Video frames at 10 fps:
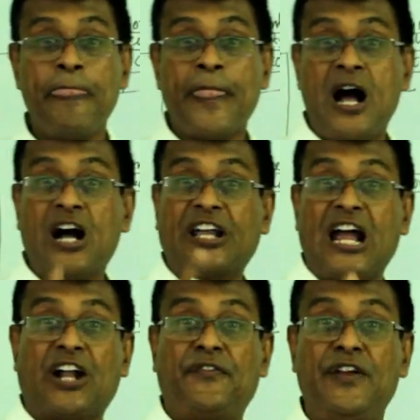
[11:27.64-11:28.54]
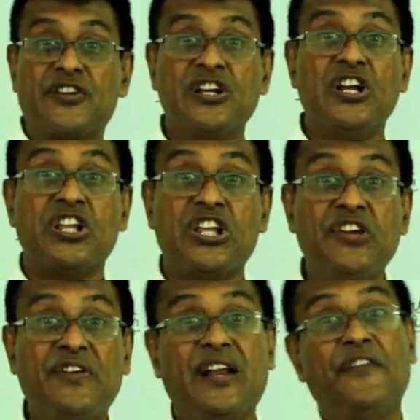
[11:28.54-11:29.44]
a catfish,
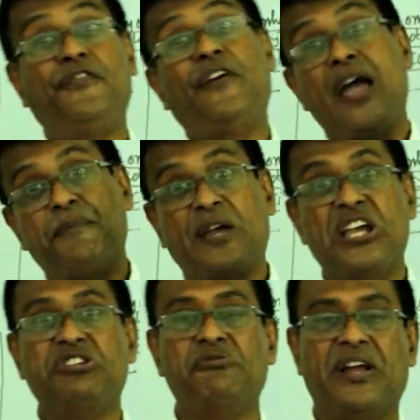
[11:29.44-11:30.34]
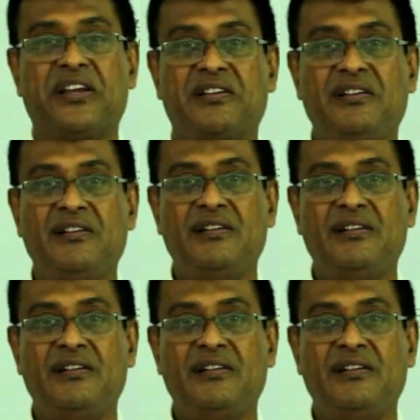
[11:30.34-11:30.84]
even if 5 kg weight.